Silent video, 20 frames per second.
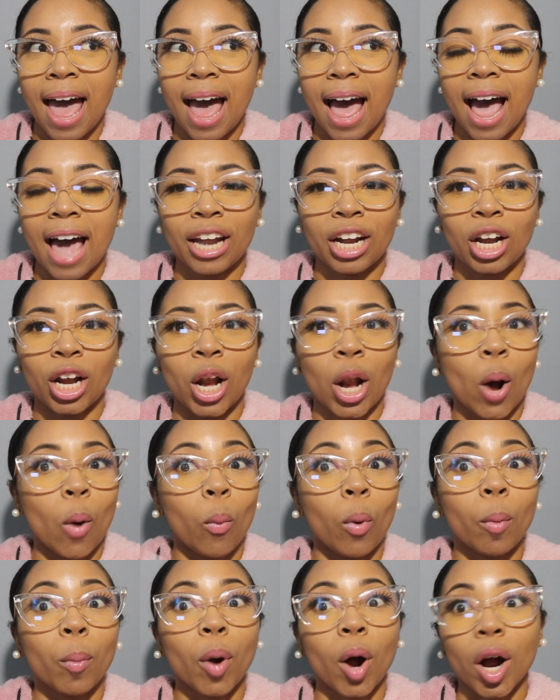I didn't know
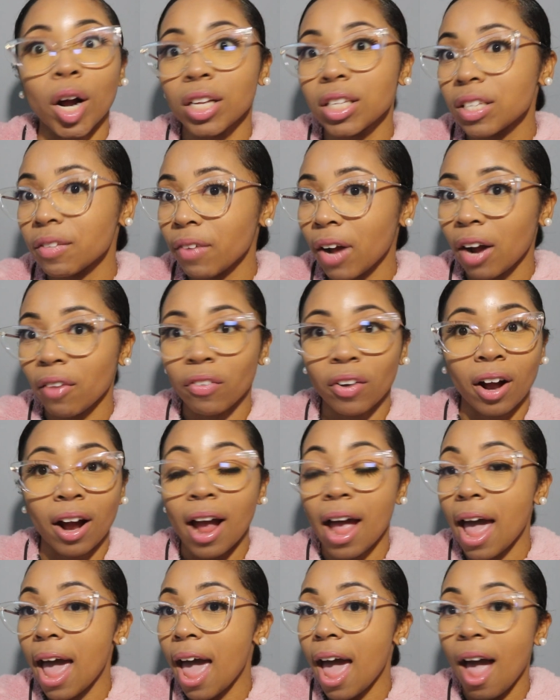what parts of
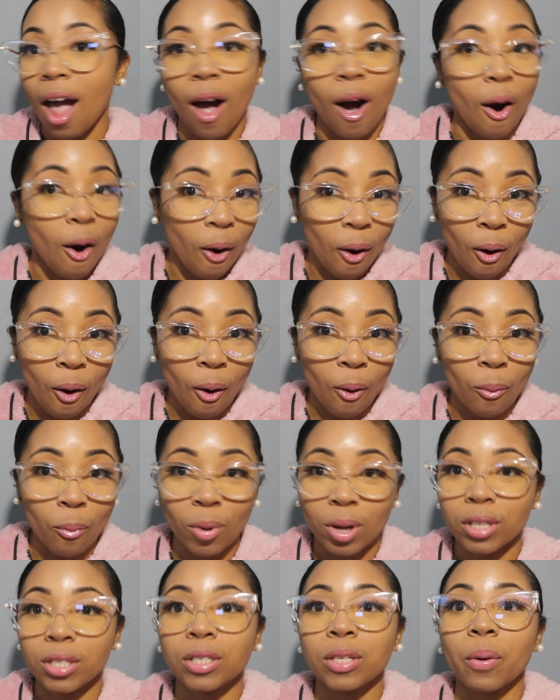Africa at all
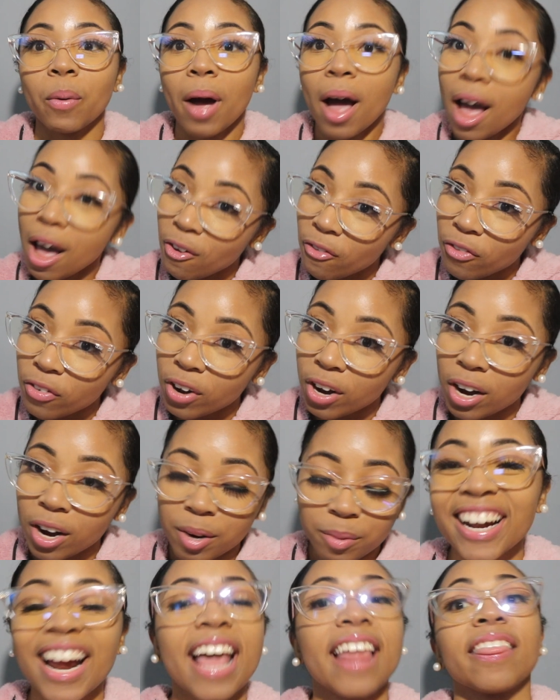
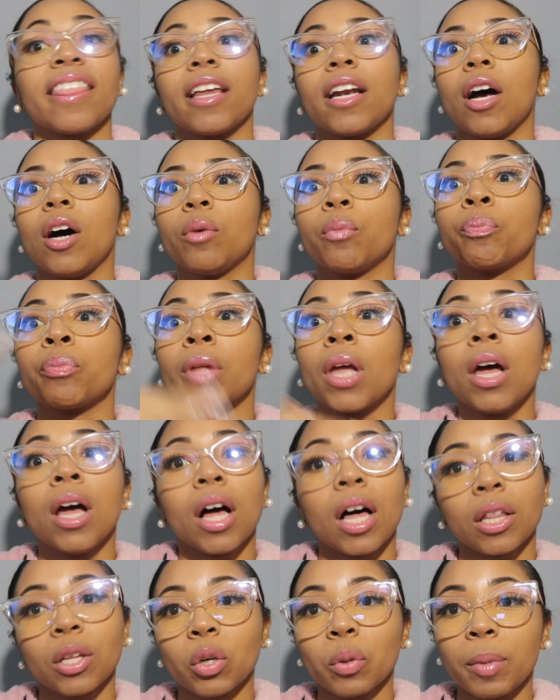whatsoever. And then a
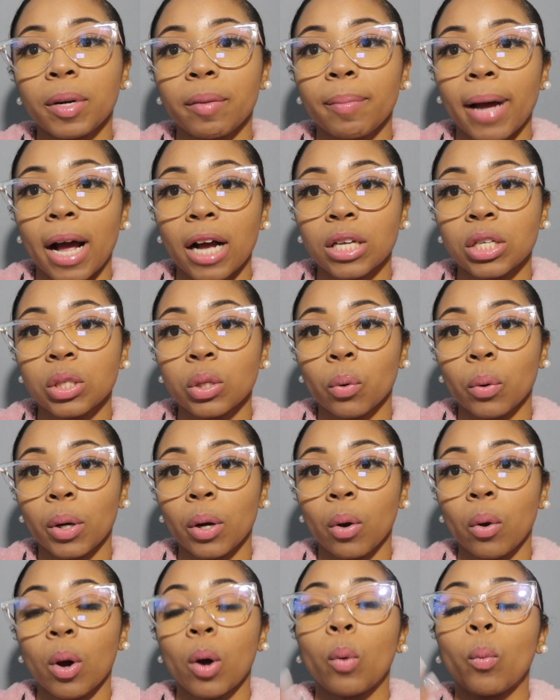little bit of backstory
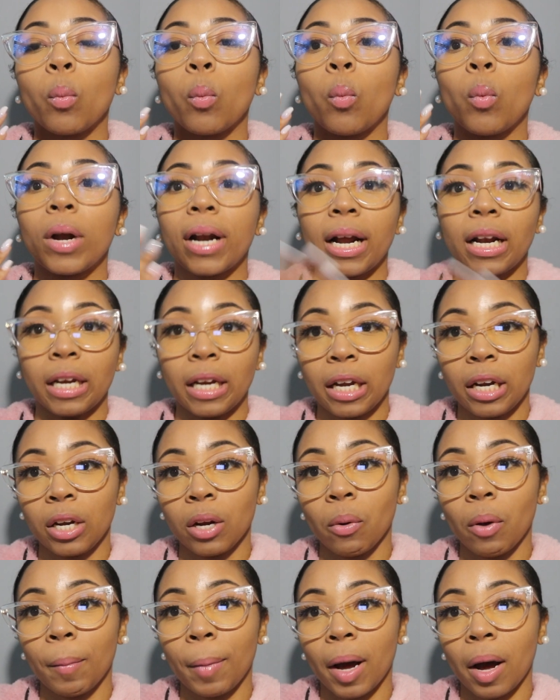on what I did
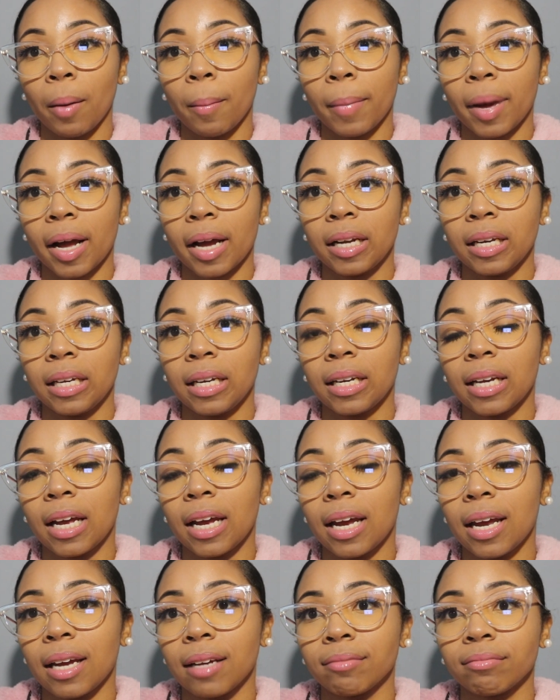know about my
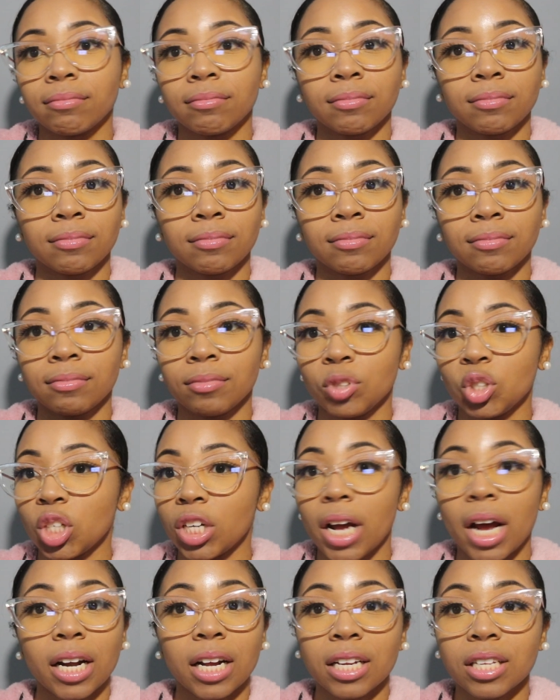DNA
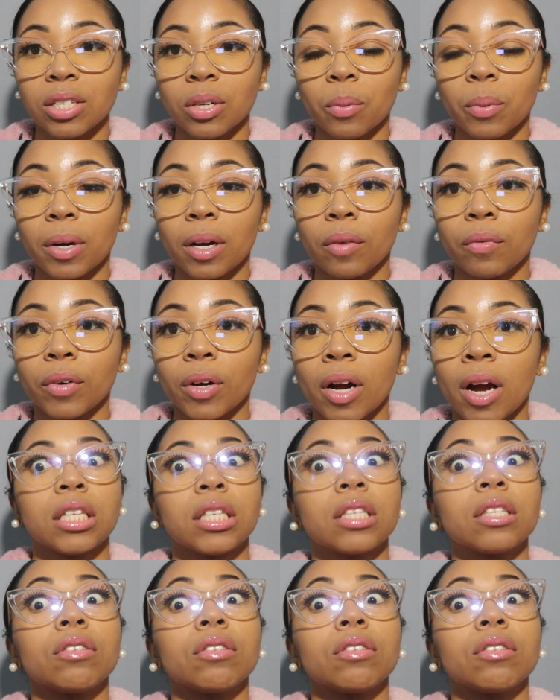genetics or whatever.